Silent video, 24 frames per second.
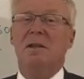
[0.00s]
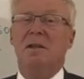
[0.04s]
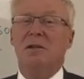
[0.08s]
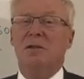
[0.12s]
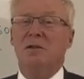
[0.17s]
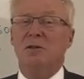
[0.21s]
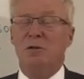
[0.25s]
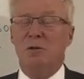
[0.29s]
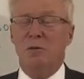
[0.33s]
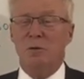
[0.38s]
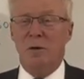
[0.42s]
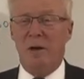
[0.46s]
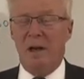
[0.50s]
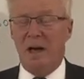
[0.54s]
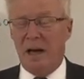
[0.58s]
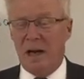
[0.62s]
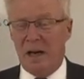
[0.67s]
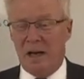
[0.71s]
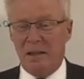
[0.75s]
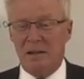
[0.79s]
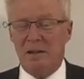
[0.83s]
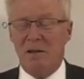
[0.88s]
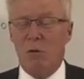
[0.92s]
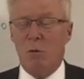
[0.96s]
do
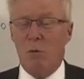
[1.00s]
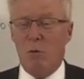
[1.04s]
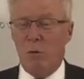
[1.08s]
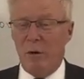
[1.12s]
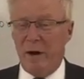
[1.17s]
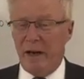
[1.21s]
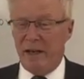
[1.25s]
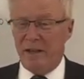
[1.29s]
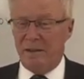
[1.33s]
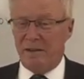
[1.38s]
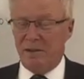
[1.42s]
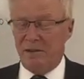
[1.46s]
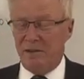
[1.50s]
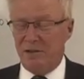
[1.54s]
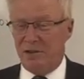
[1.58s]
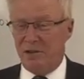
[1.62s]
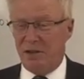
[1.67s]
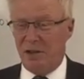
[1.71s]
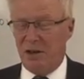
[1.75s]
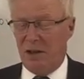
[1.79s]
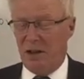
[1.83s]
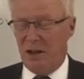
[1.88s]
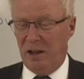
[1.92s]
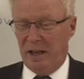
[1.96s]
not wait until
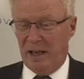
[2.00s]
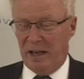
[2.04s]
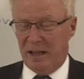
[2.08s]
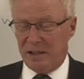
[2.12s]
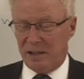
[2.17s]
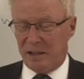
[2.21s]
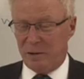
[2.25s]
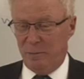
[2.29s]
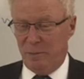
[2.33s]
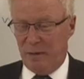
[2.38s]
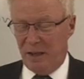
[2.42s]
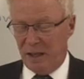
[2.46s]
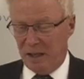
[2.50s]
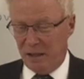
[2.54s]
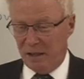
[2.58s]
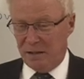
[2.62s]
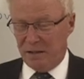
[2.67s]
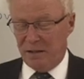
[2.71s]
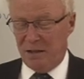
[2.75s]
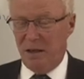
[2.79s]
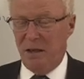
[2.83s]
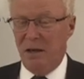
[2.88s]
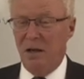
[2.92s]
the last minute.